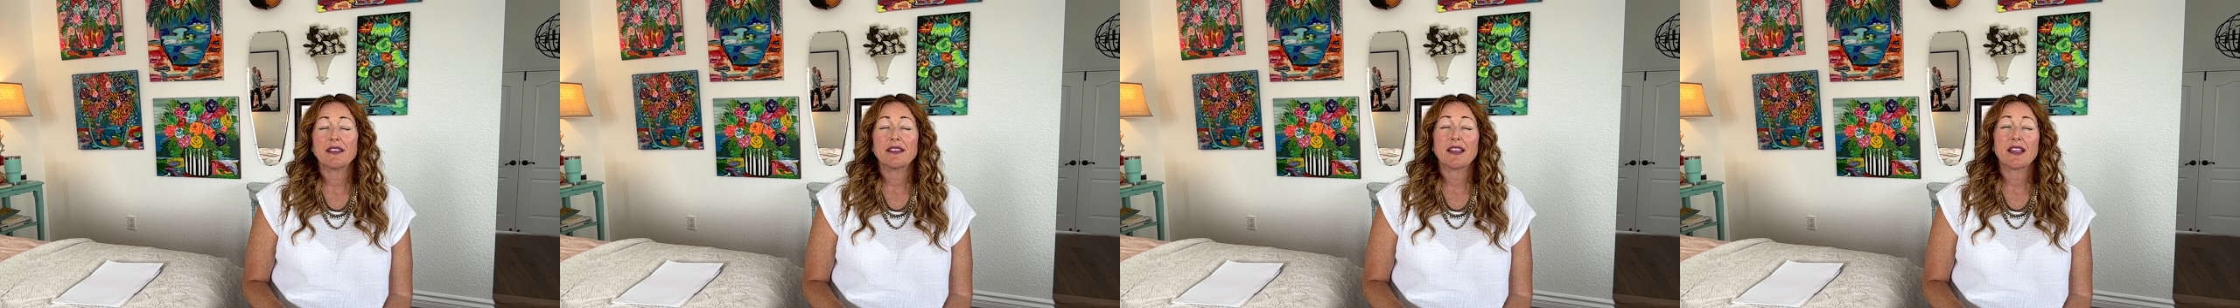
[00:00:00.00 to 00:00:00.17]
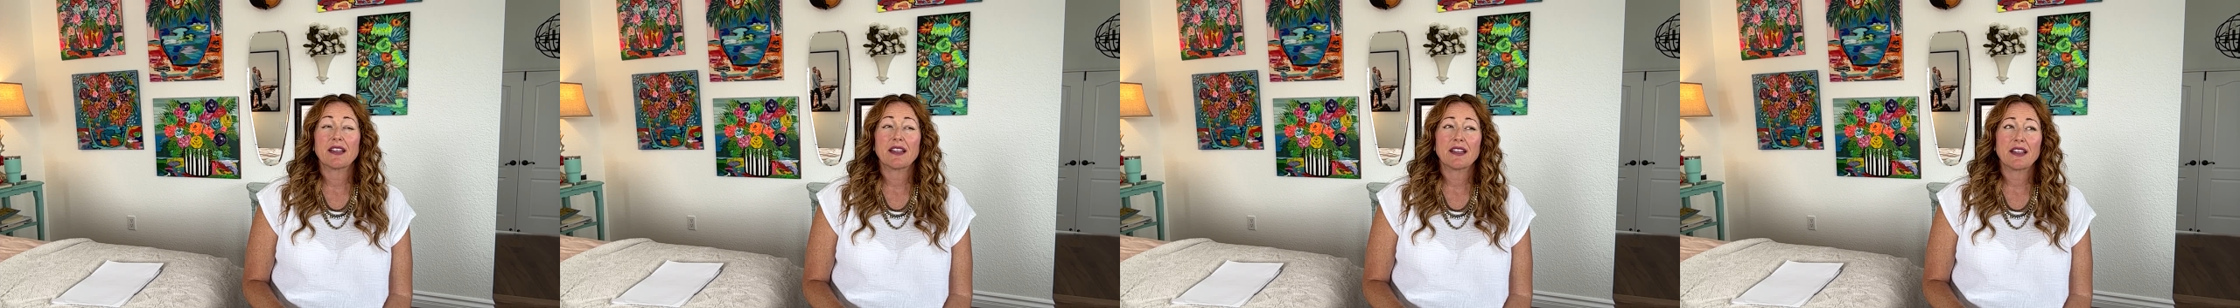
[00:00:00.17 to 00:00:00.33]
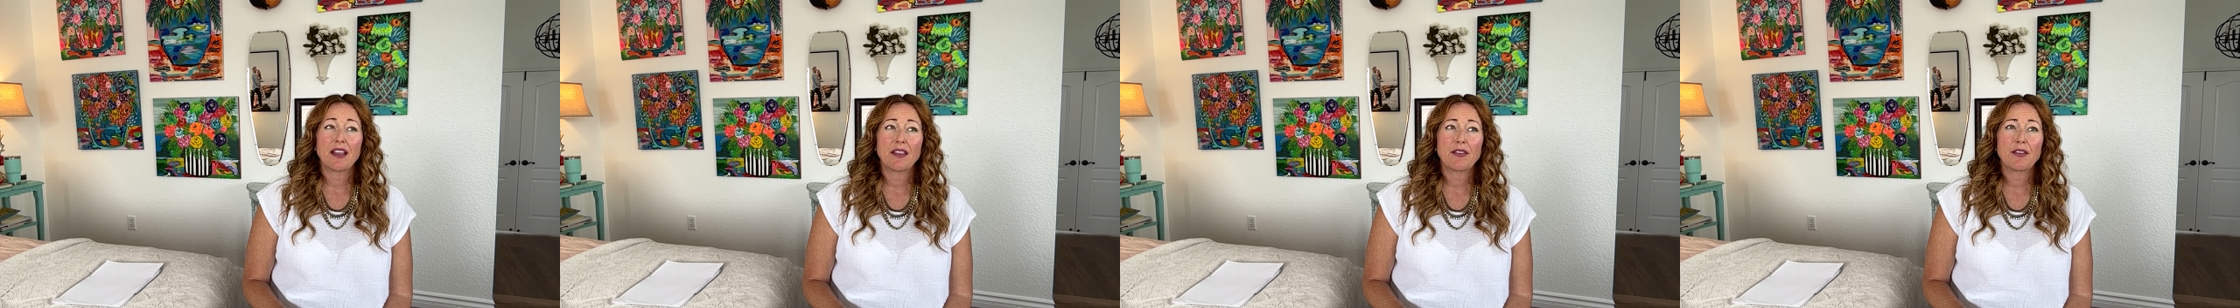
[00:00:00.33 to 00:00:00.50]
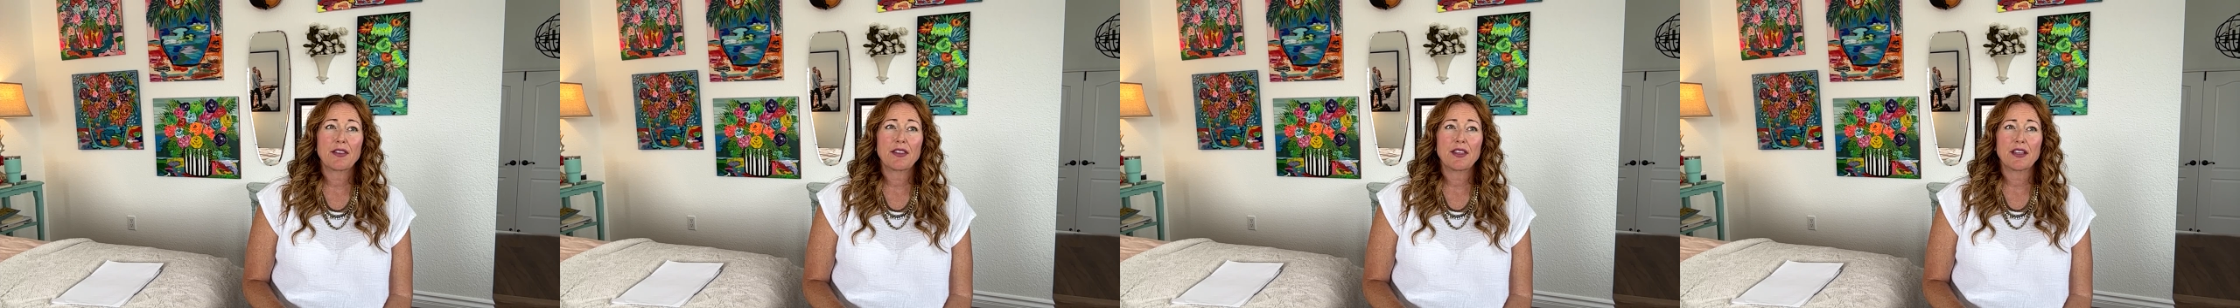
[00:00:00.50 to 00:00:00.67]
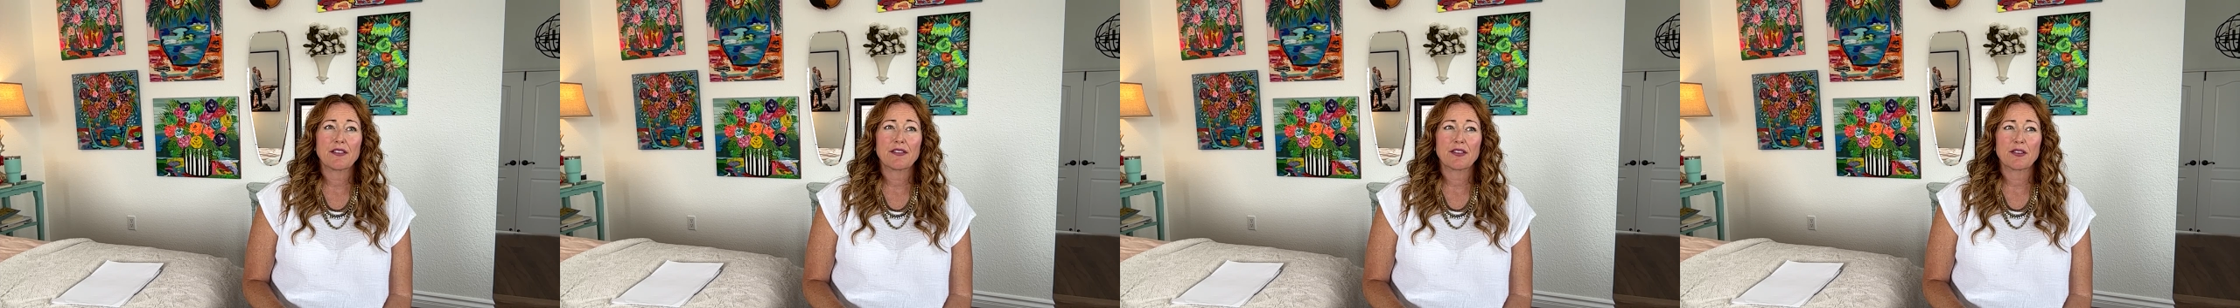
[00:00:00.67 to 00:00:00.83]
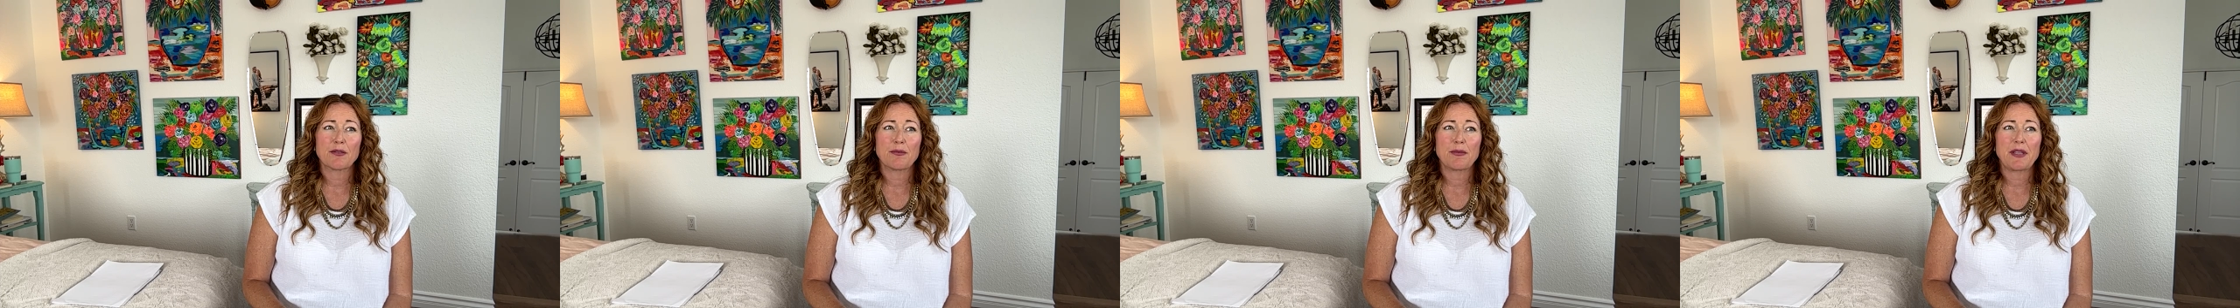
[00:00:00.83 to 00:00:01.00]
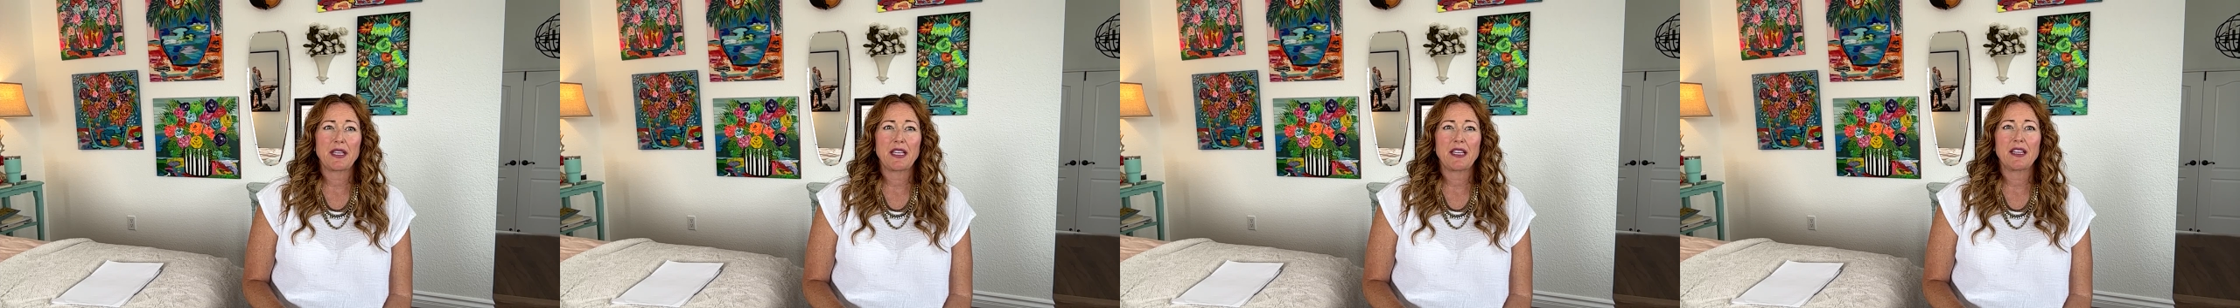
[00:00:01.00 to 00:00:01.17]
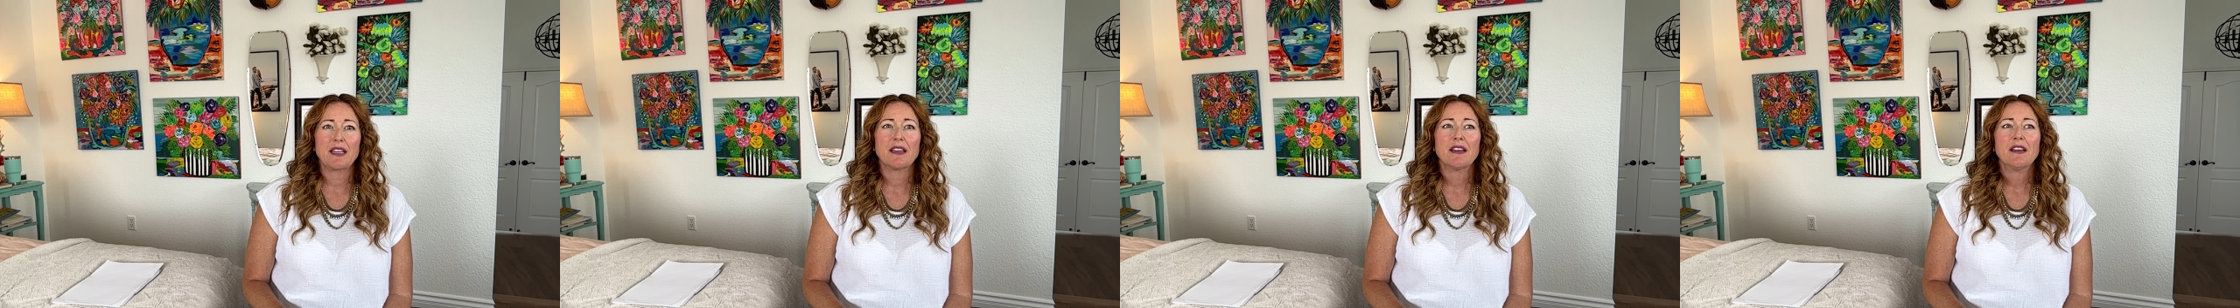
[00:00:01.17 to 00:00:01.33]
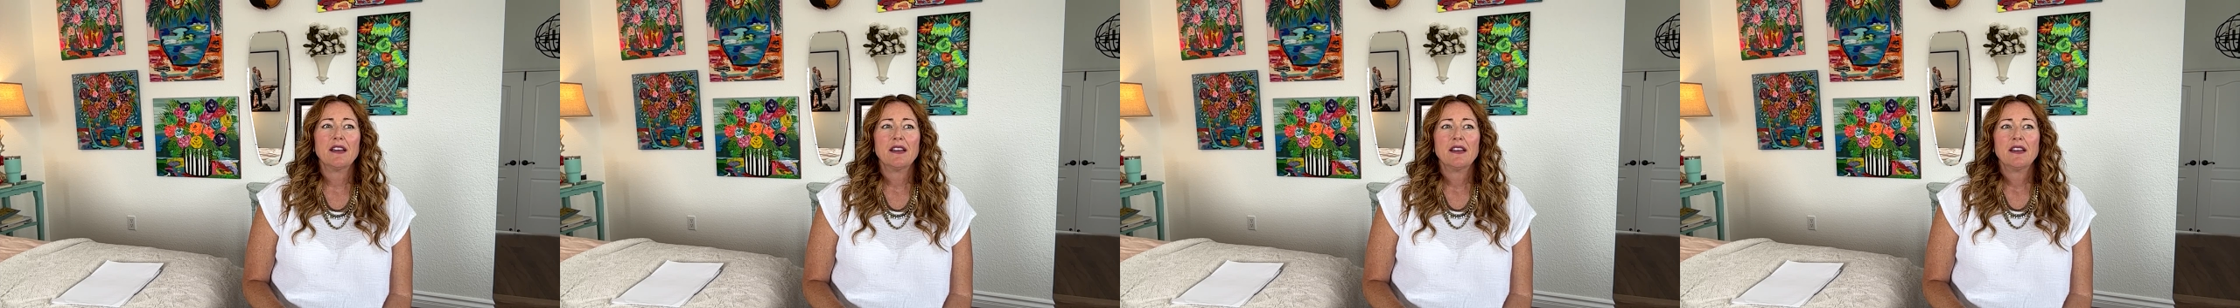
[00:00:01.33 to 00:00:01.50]
And then another thing for
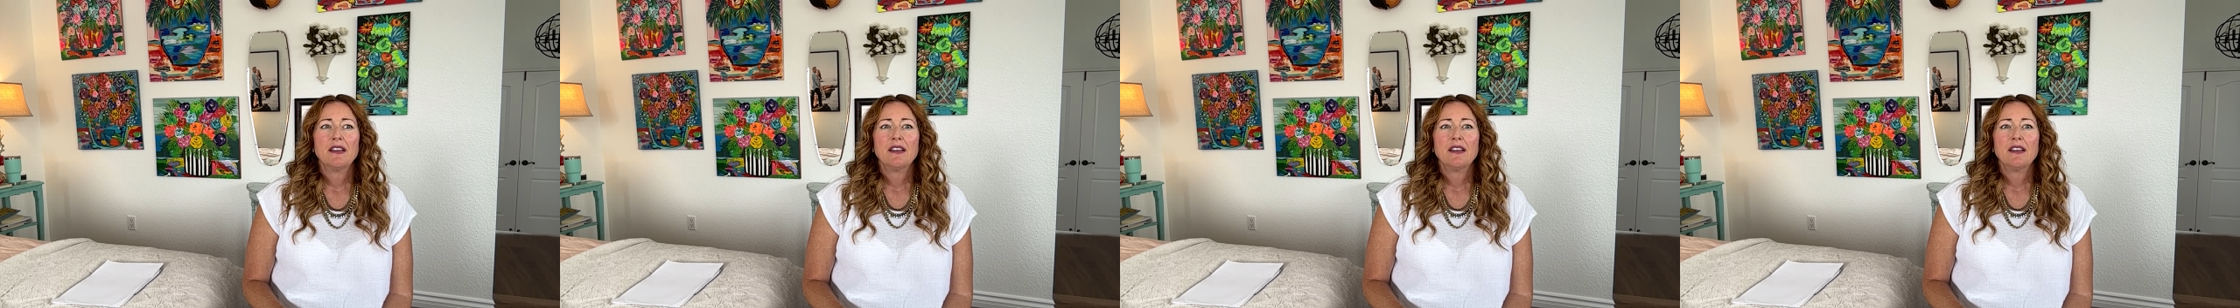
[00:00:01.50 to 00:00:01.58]
me,